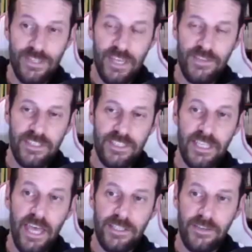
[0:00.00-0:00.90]
said the
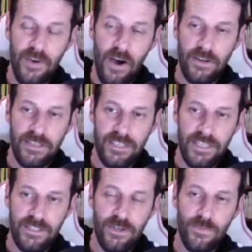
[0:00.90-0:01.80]
selective
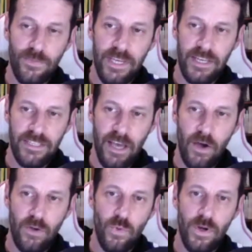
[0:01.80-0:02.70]
honesty too, because
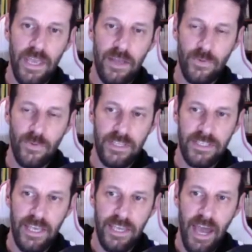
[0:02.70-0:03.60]
yeah. on one hand, we can
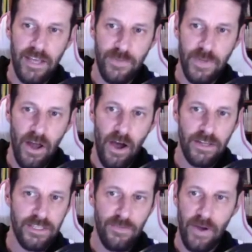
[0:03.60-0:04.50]
say guys being
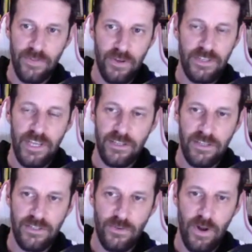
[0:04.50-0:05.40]
honest about their
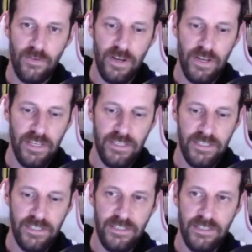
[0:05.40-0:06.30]
intentions or whatever
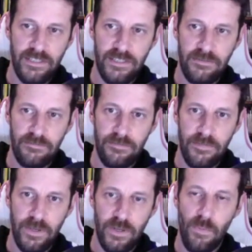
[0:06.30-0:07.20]
is,
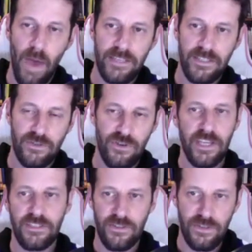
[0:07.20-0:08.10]
you know, masculine
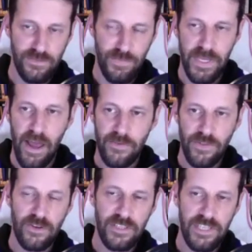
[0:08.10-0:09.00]
trait because you're just being out
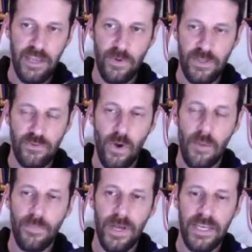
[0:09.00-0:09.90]
there and saying what you
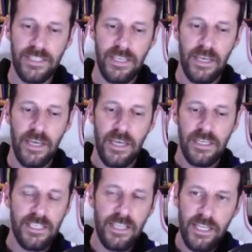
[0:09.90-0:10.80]
want, but it's
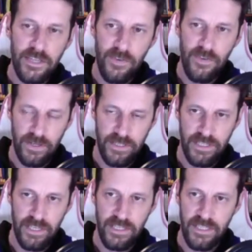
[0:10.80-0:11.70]
selective
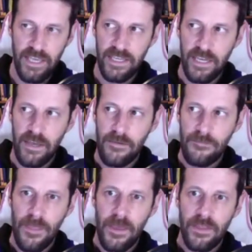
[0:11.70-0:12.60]
honesty. It's like
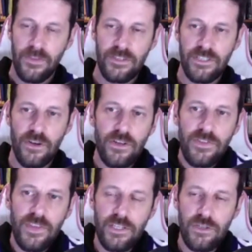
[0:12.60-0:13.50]
there's certain
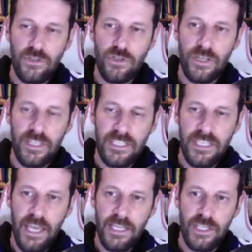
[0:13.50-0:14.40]
things you shouldn't
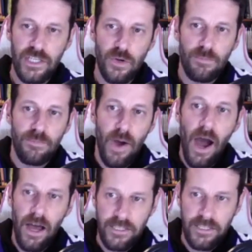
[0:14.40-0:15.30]
say to your
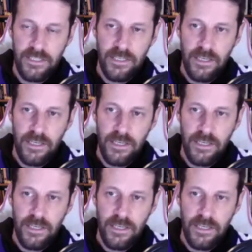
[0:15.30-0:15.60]
boss,